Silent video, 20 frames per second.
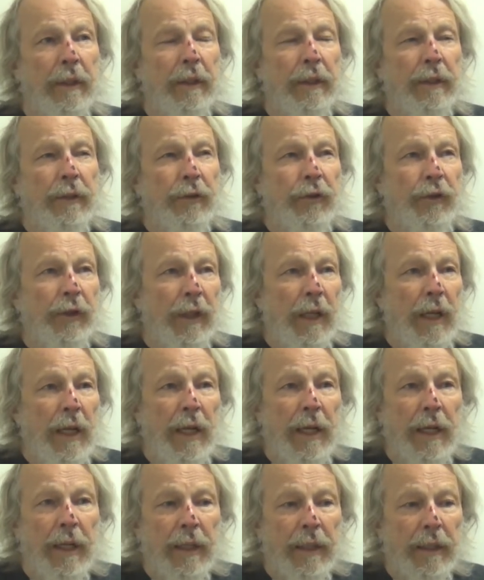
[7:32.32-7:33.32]
in
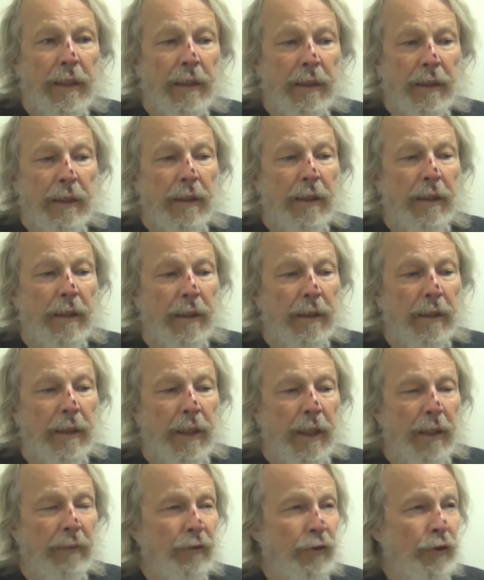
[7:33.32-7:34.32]
July they
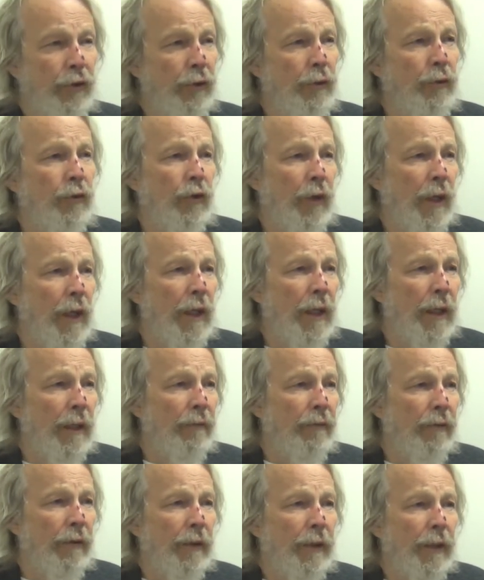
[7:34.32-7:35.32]
have a suit
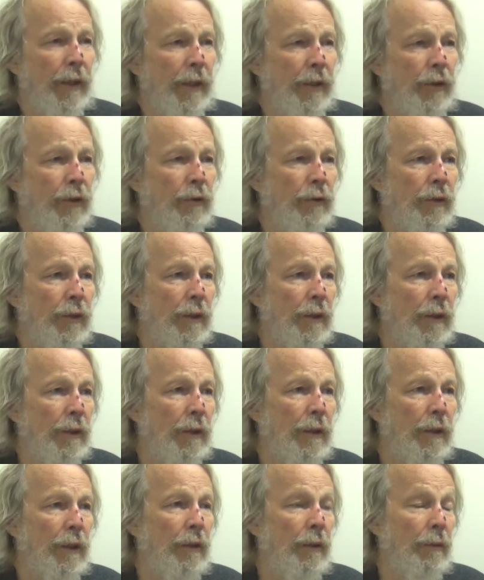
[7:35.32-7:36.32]
drive and you can
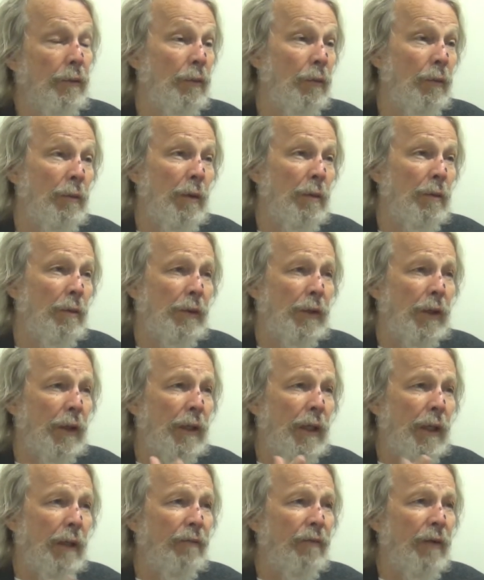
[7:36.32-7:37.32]
you know there was remember there was a
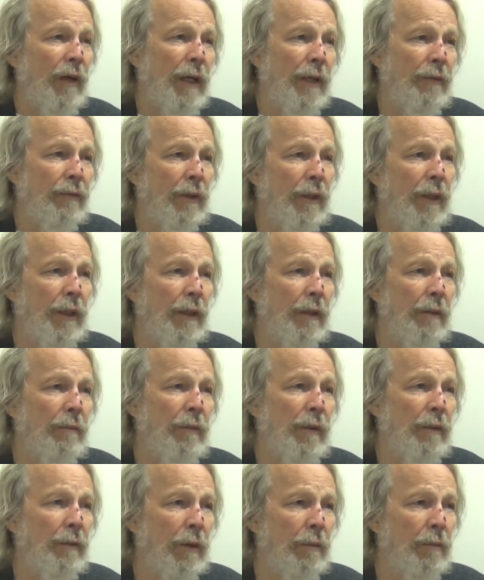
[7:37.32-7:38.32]
King Five did like a,
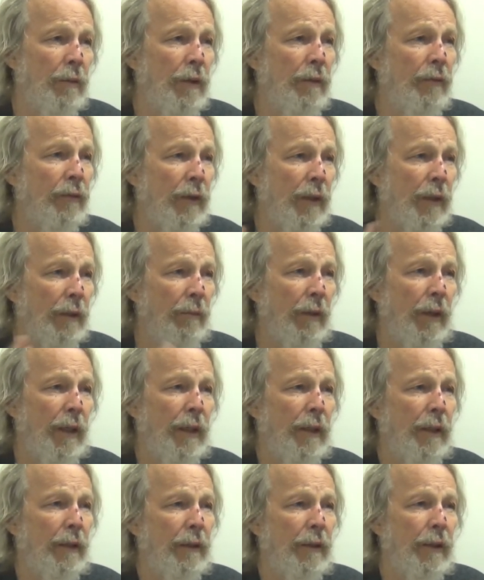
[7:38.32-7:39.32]
a movie
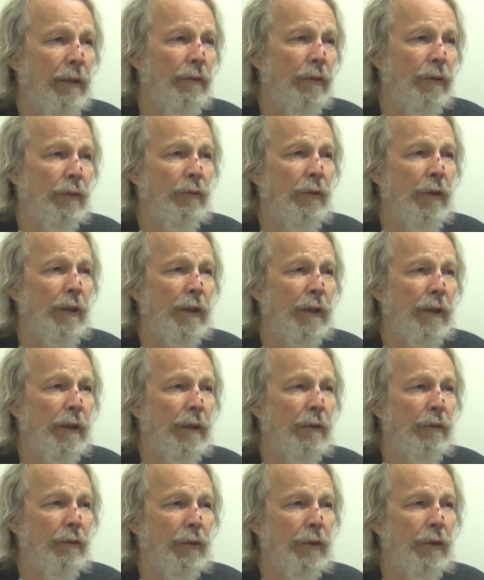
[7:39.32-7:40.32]
about it. It was really
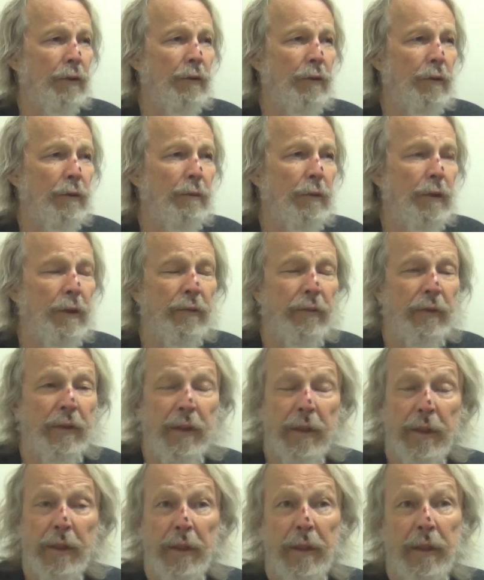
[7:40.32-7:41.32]
it was a cool
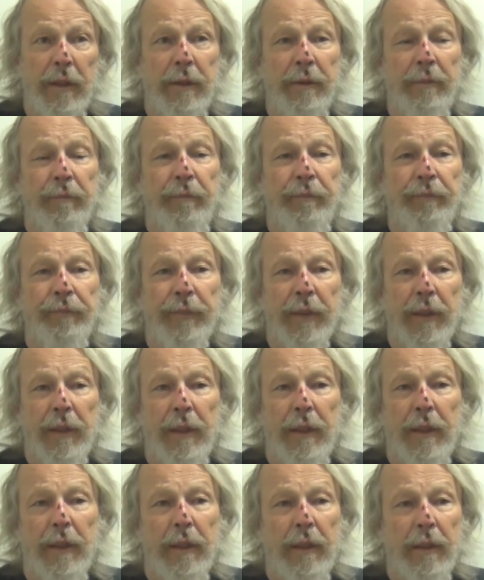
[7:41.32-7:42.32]
movie, uh,
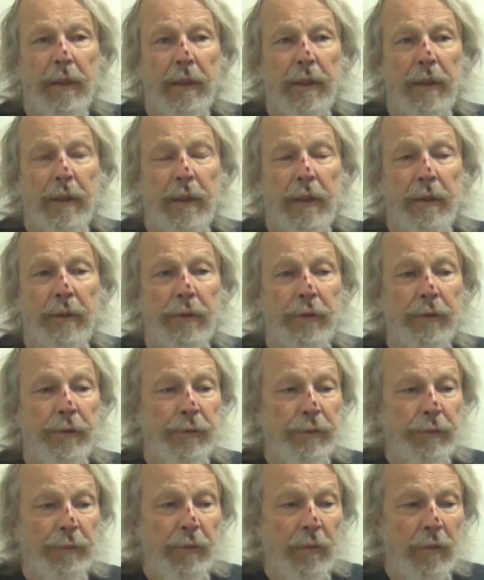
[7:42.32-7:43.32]

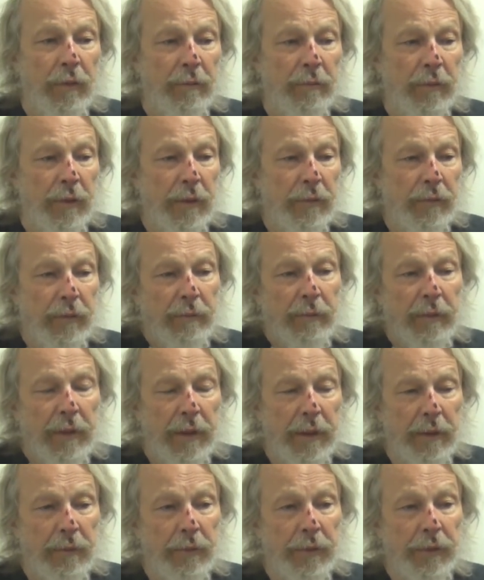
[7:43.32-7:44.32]
news report movie,
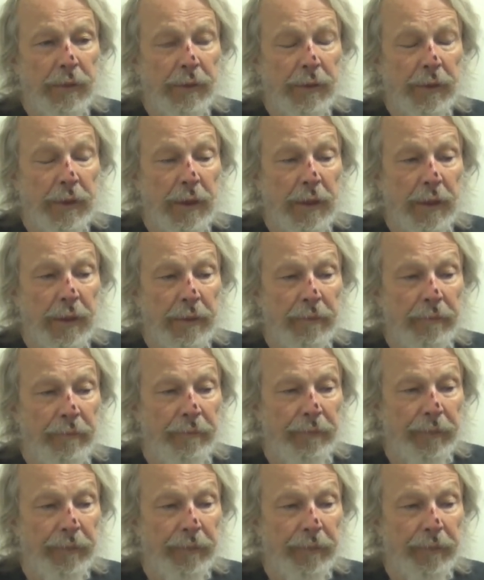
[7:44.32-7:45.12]
but it was. Uh,